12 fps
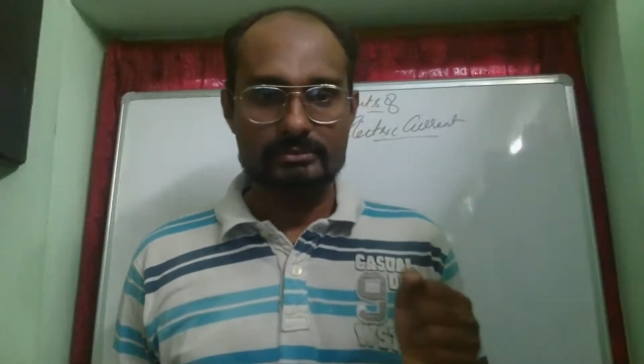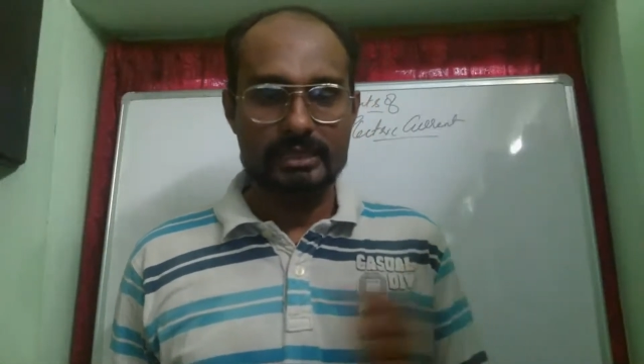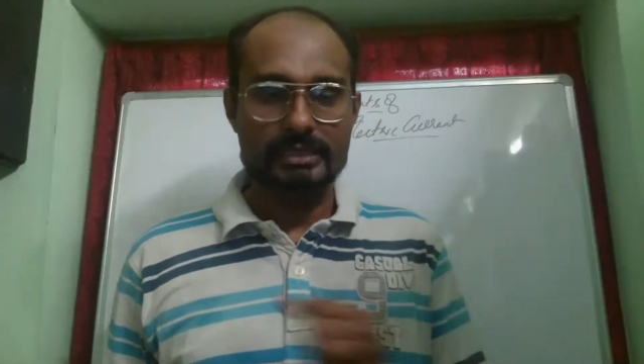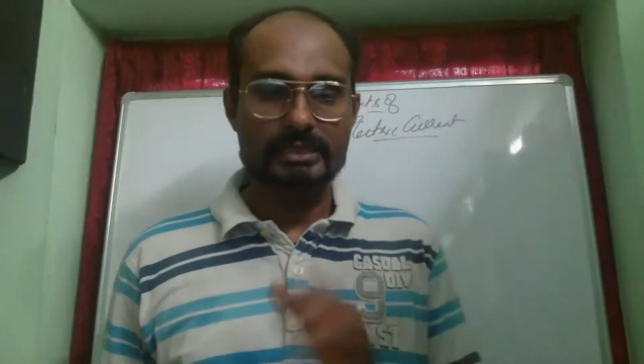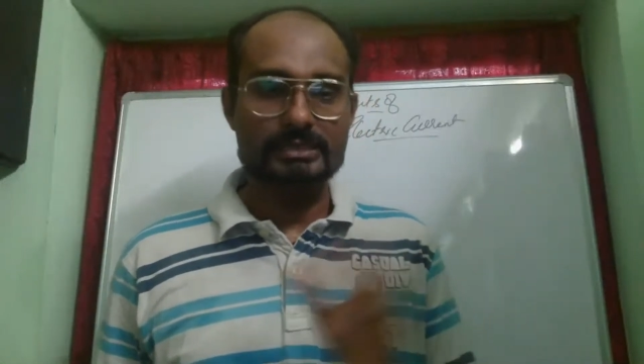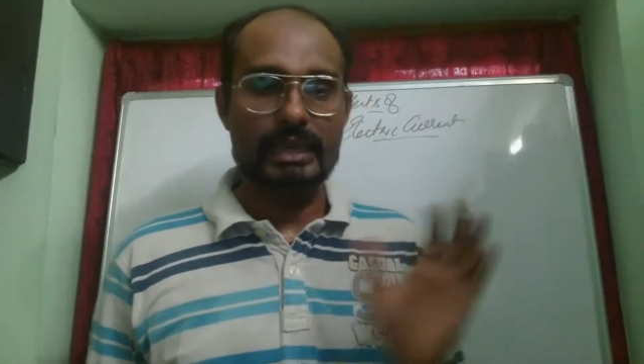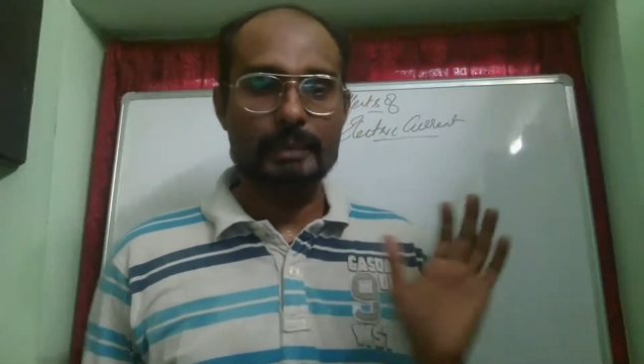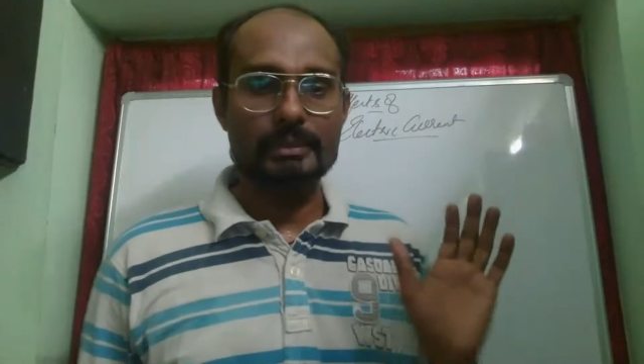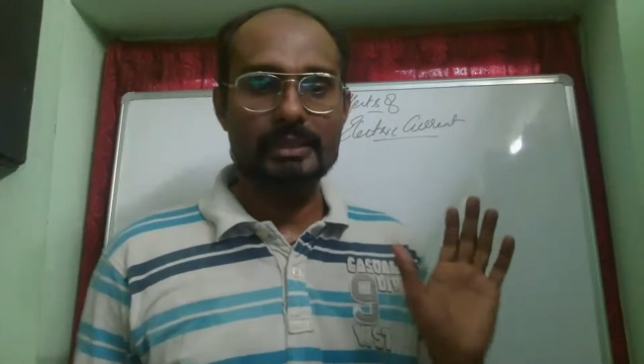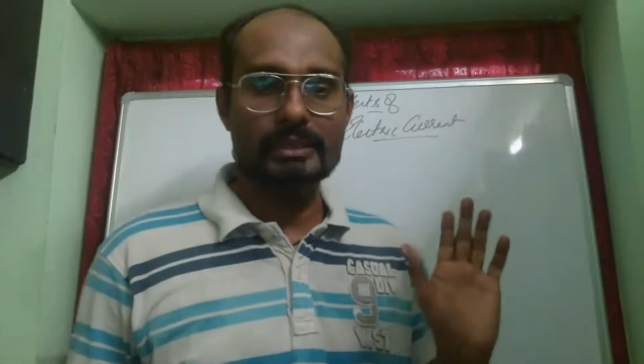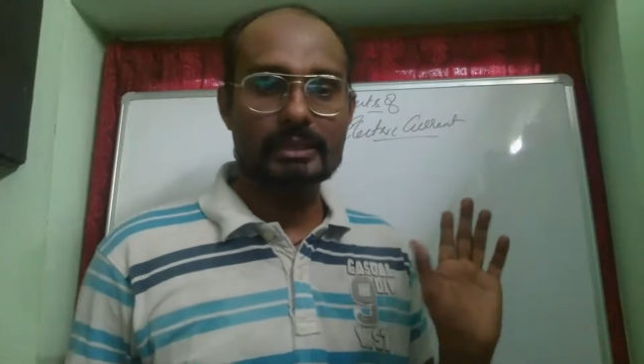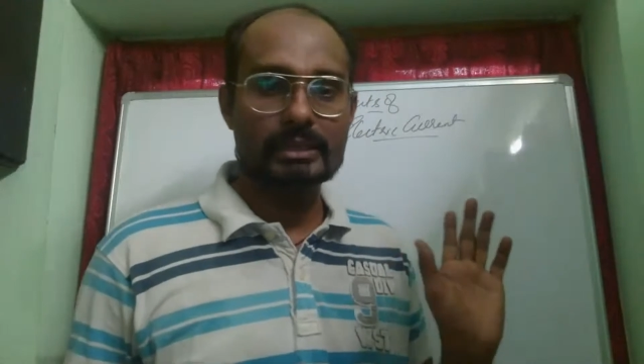That is
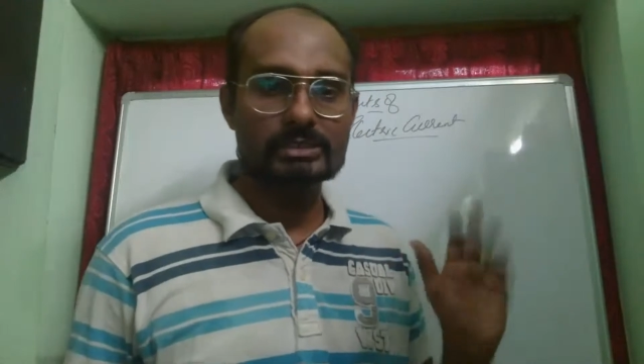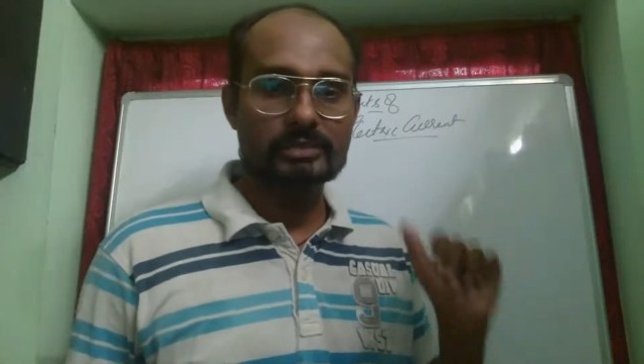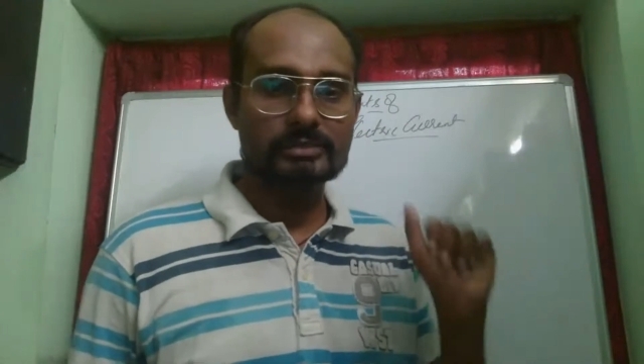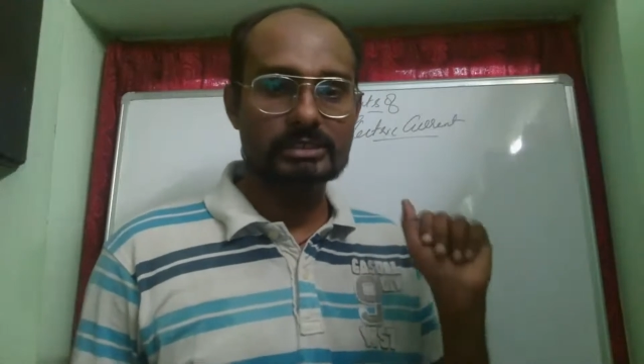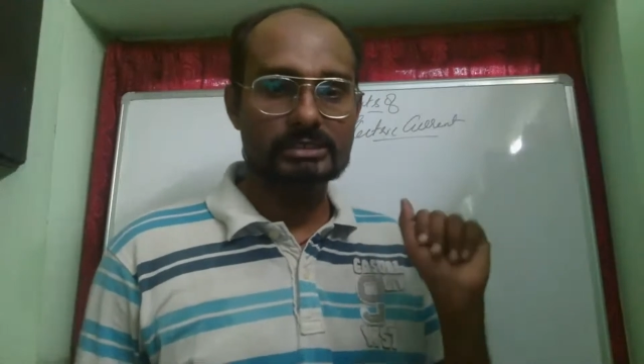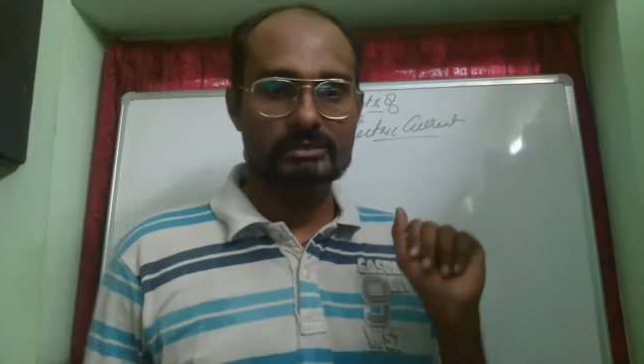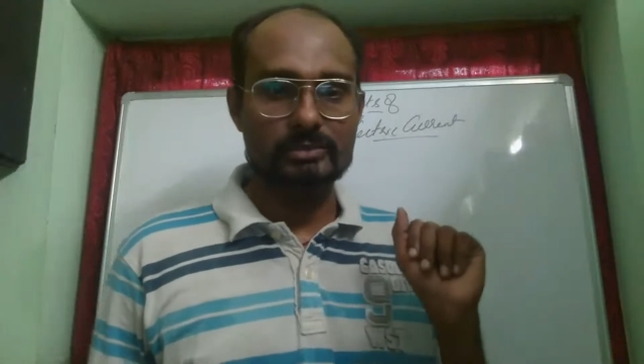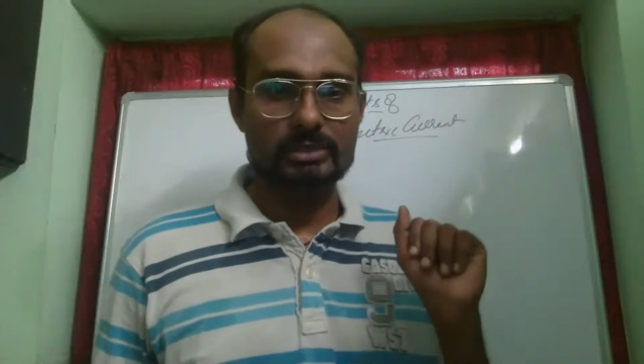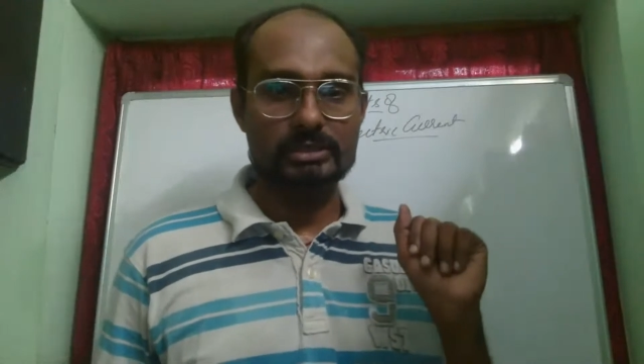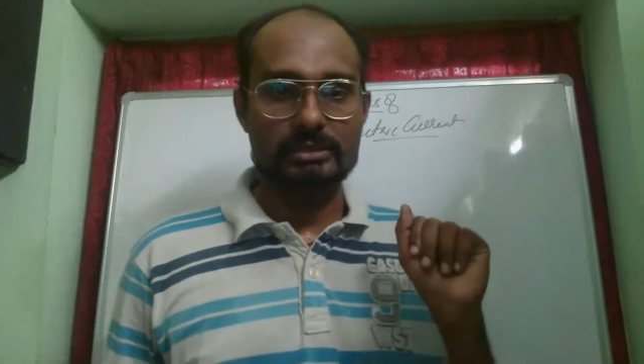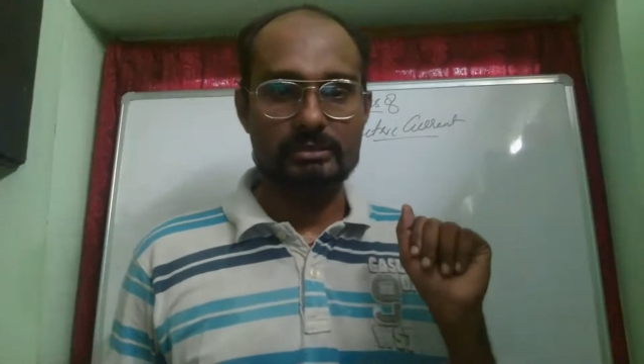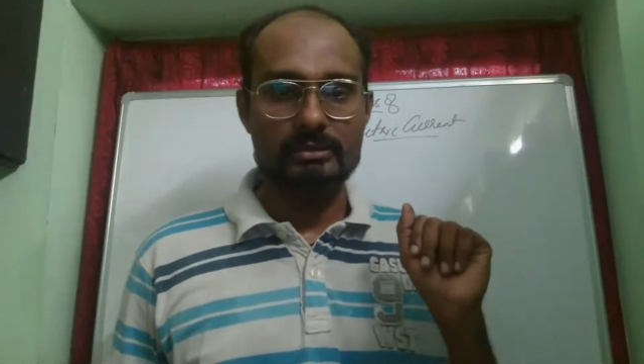happening in case of DC
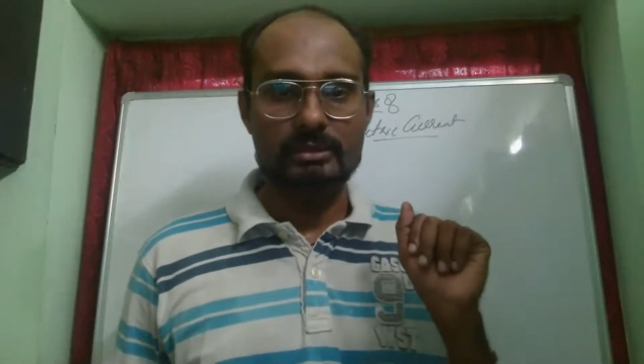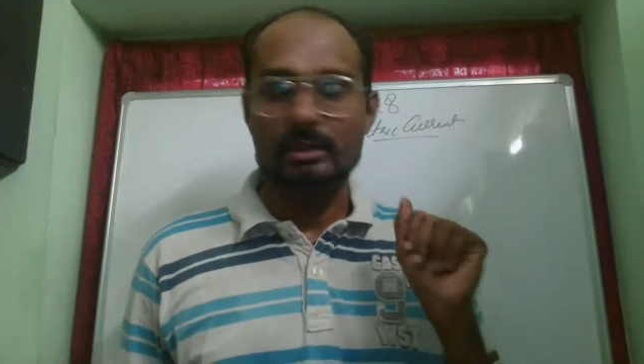motor.